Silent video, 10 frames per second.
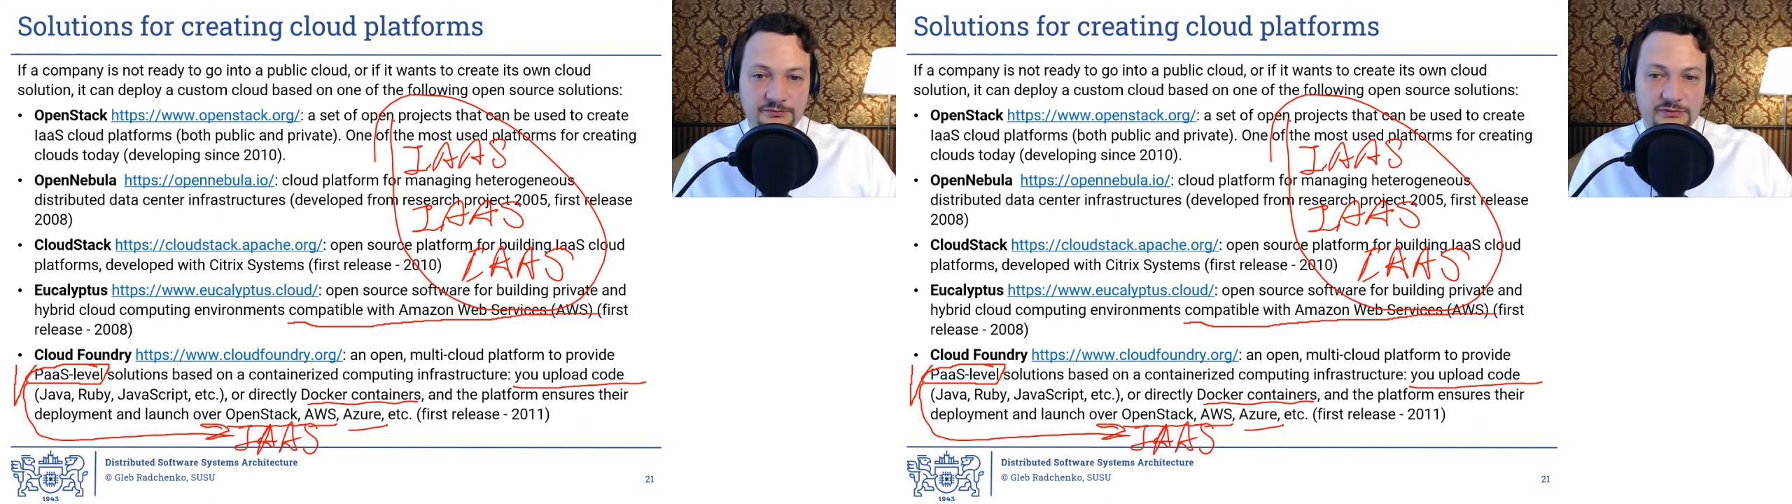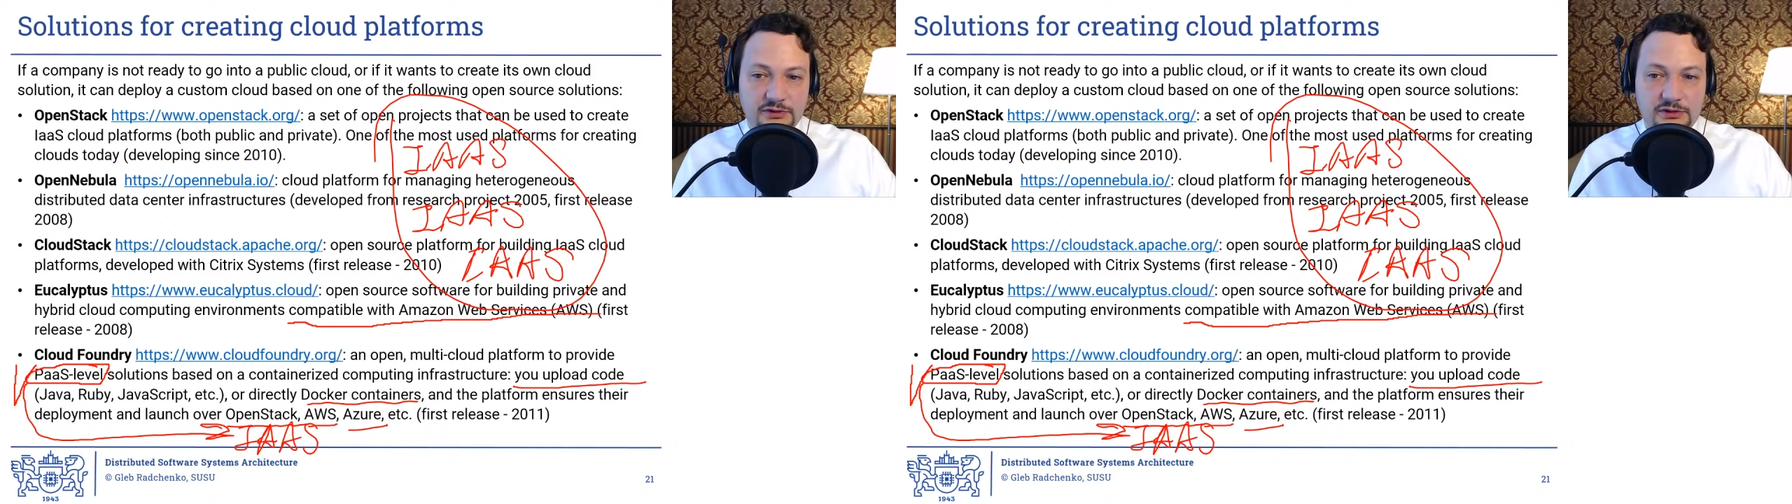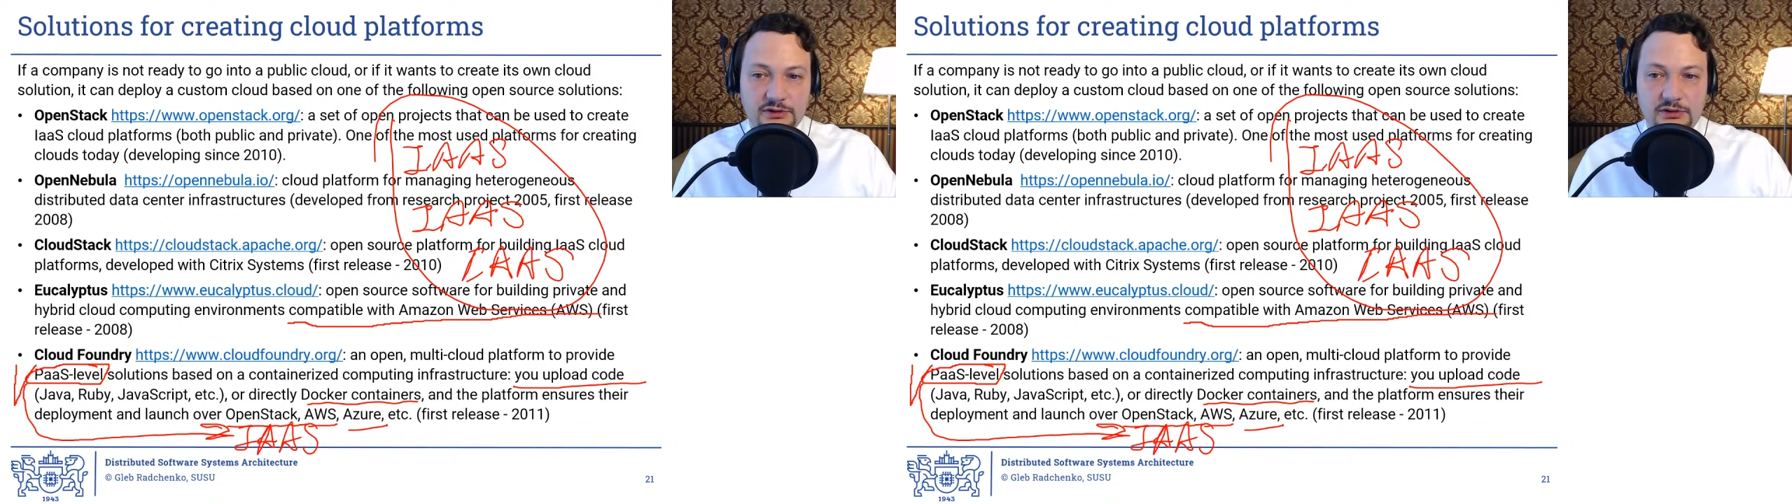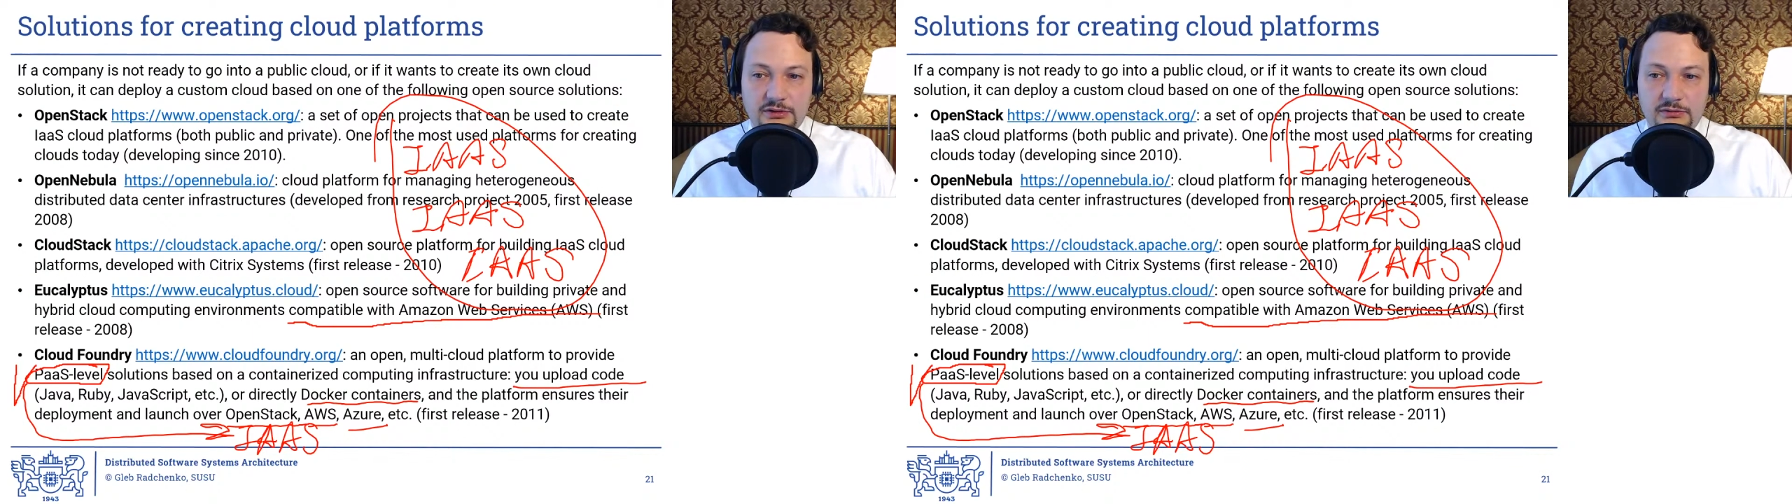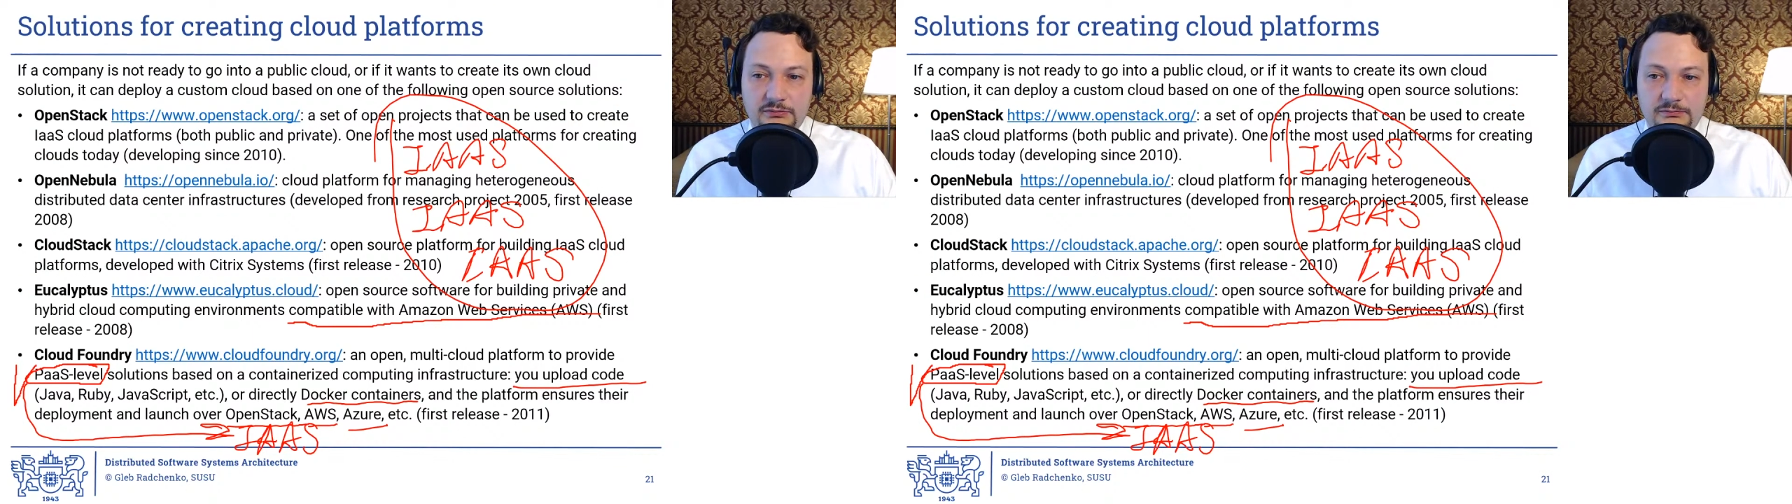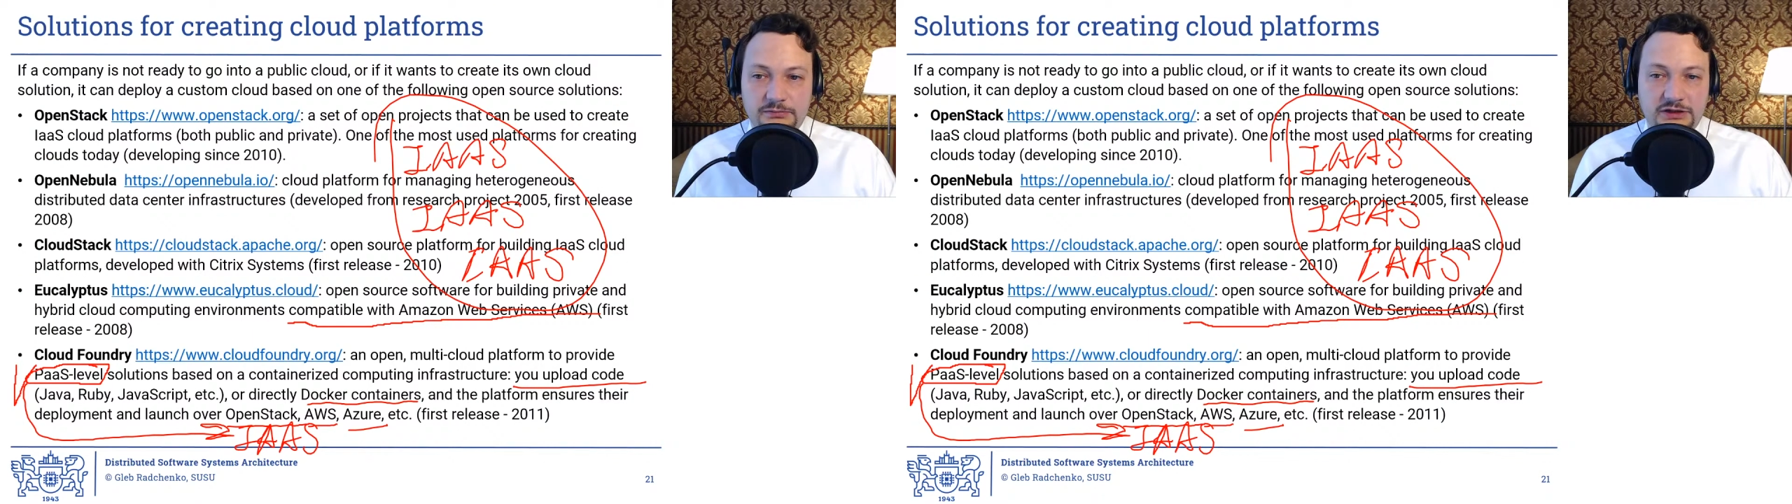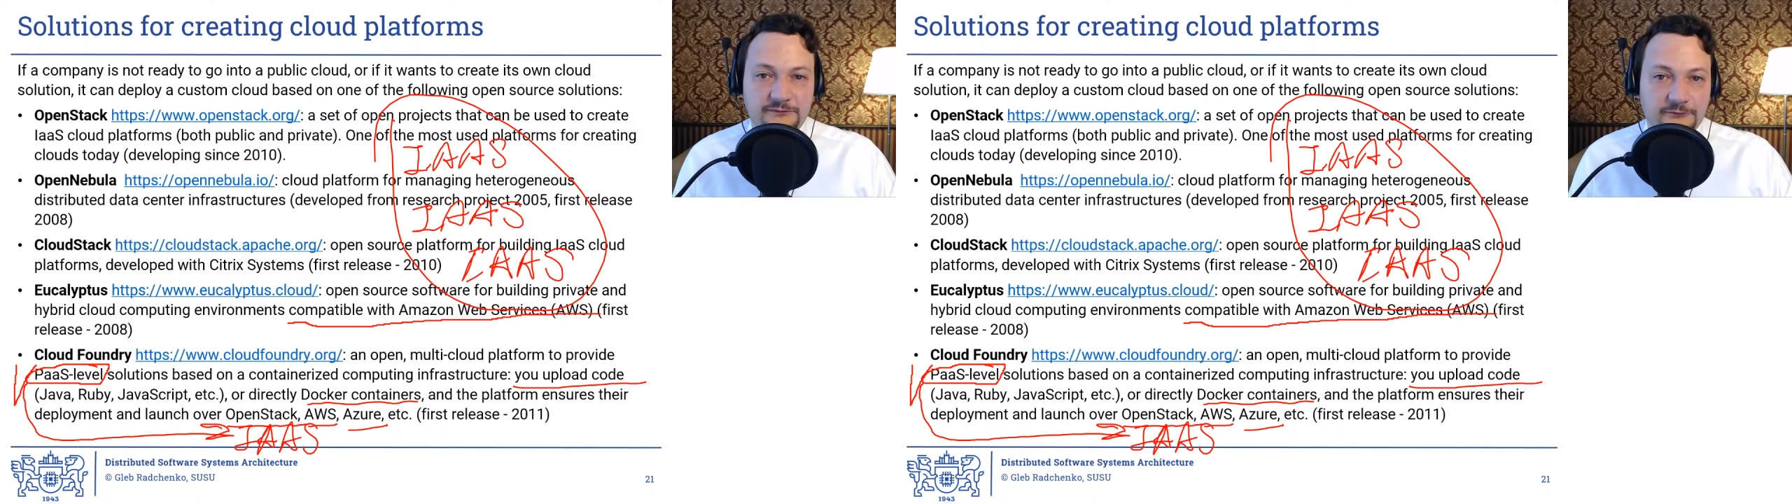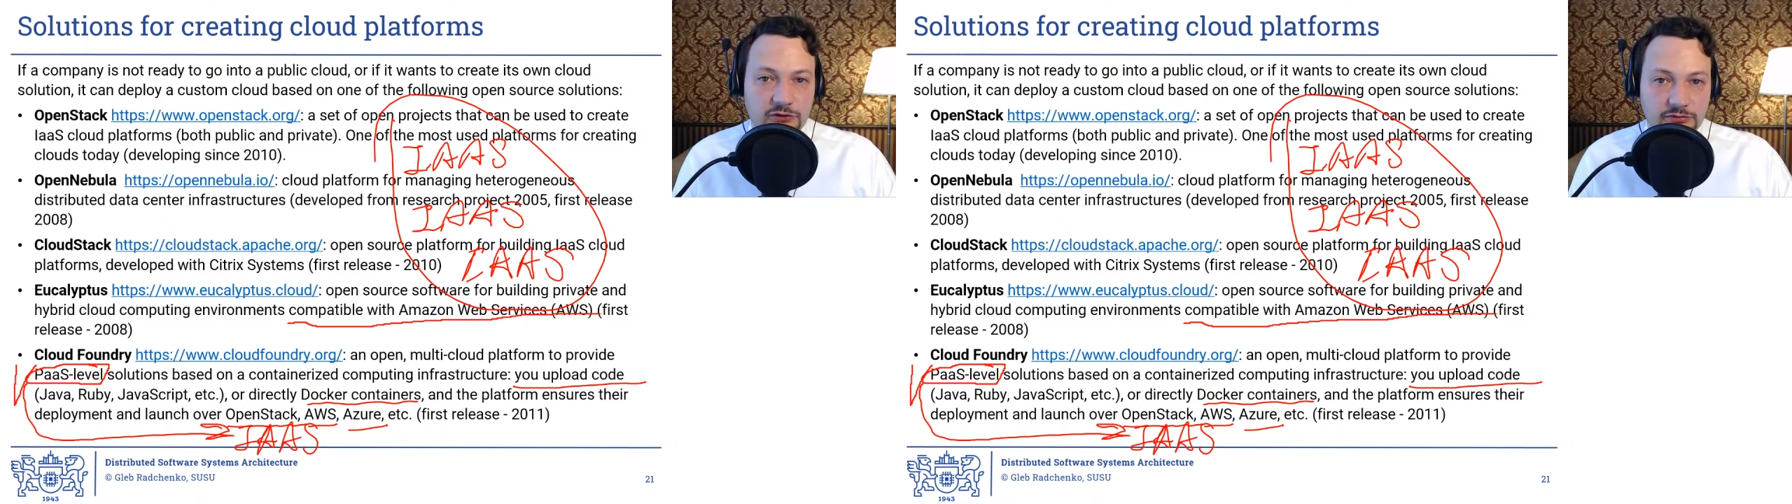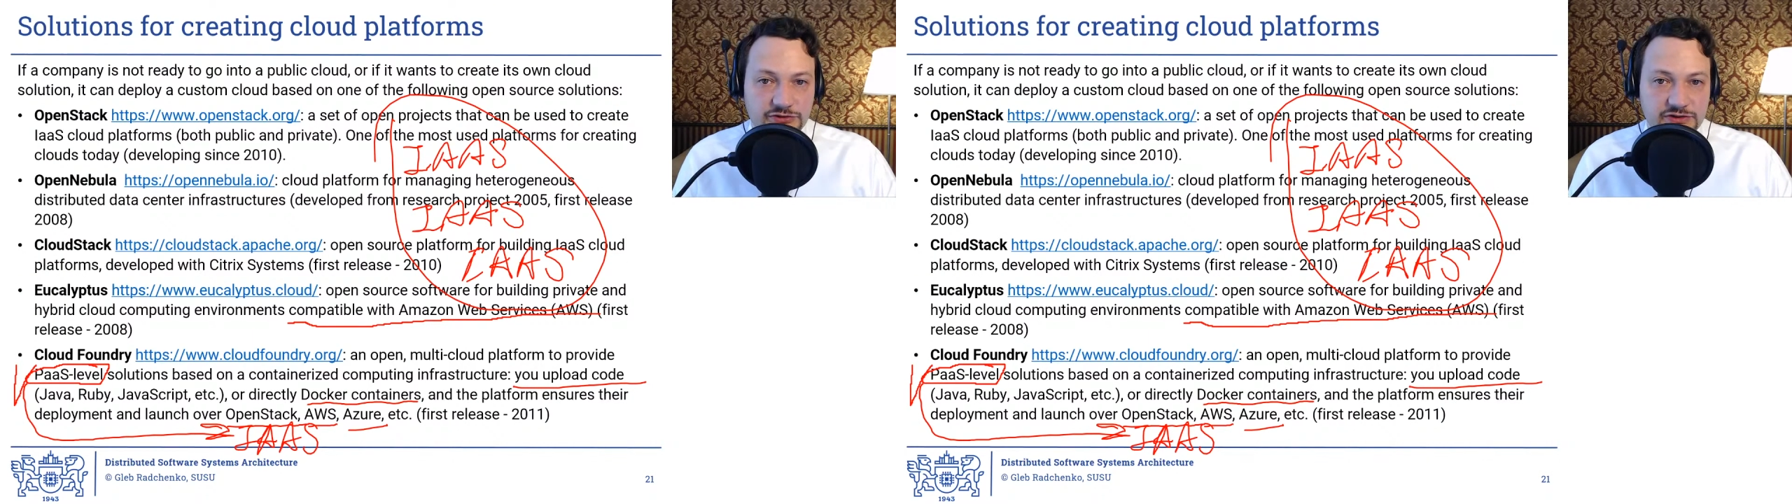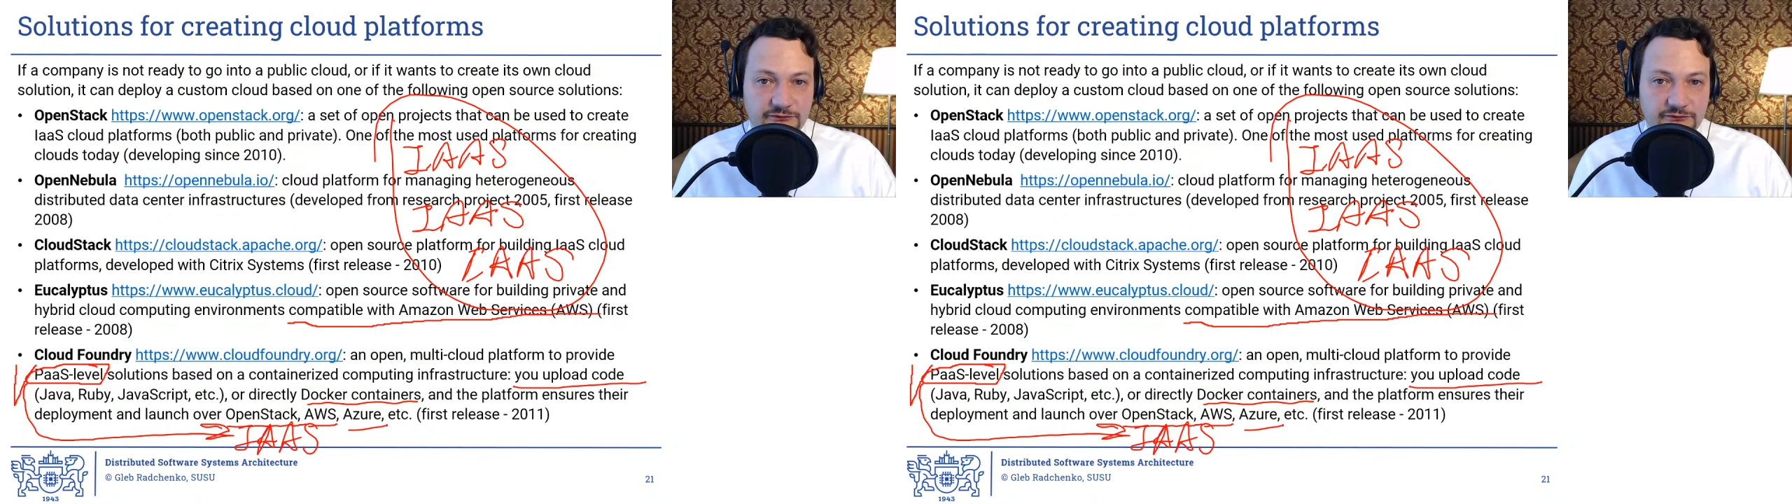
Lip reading: platforms